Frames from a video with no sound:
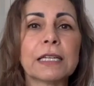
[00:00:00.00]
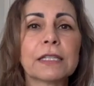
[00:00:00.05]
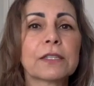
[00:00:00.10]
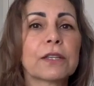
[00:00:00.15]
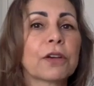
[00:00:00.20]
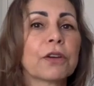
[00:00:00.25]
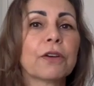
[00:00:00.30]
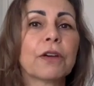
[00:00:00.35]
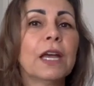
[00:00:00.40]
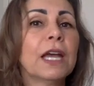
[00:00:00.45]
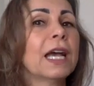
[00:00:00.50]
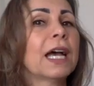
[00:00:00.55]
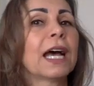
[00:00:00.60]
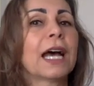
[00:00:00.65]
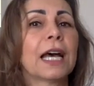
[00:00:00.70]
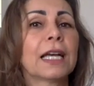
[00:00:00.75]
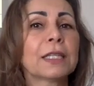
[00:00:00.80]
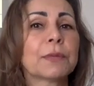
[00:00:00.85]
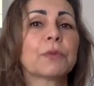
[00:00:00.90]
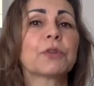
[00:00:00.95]
So
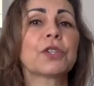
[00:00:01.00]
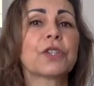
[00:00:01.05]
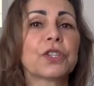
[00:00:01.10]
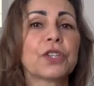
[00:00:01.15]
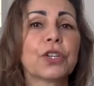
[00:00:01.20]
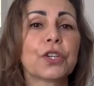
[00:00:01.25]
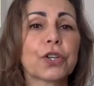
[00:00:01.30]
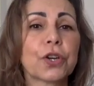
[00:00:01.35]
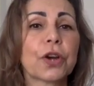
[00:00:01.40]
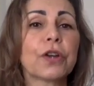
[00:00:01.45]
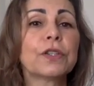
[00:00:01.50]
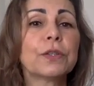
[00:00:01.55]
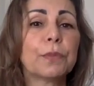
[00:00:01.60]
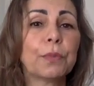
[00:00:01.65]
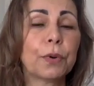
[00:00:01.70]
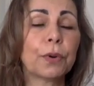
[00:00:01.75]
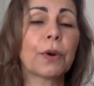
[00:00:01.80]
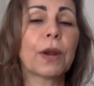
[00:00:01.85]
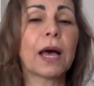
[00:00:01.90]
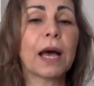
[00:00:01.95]
as much as she's trying to
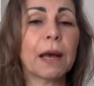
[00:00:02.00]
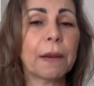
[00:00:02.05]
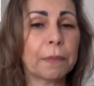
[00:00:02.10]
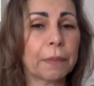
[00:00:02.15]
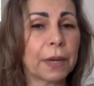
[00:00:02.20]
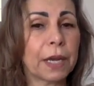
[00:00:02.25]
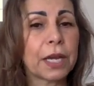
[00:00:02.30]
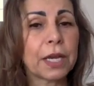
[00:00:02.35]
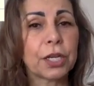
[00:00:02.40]
pull up,